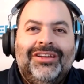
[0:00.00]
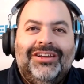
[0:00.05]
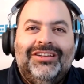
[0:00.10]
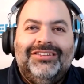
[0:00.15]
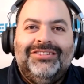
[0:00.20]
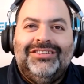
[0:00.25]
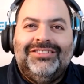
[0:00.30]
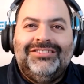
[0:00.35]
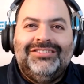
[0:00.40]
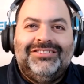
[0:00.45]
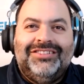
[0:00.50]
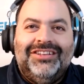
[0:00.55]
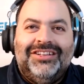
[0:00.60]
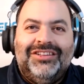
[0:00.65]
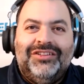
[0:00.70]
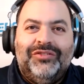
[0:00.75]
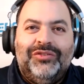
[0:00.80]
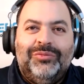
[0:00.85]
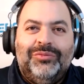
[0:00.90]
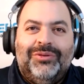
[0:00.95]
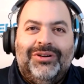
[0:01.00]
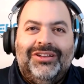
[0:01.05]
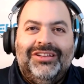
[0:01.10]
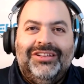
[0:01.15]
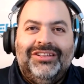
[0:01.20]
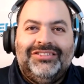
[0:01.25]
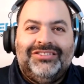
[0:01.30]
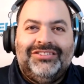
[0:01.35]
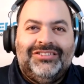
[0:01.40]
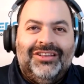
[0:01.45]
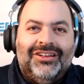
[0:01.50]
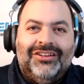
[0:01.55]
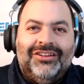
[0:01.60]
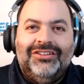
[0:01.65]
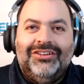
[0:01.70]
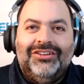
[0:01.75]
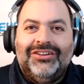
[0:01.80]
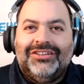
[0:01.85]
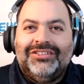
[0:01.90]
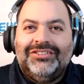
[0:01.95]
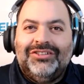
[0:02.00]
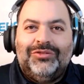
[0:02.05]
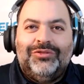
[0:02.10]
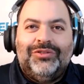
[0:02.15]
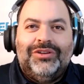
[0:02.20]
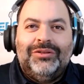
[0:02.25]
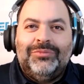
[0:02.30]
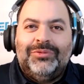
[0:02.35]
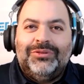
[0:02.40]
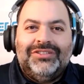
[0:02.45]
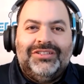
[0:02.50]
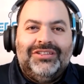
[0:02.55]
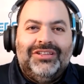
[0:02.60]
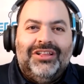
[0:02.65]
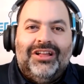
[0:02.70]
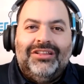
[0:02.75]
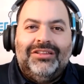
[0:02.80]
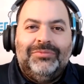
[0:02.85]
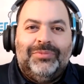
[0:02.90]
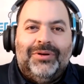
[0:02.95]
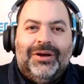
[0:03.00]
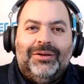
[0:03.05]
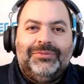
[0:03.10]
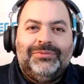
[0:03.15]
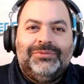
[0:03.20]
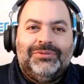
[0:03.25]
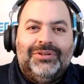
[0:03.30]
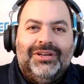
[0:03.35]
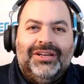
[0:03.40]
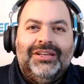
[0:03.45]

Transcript: and doesn't tell everybody it's oh look, it's all rainbows and lollipops,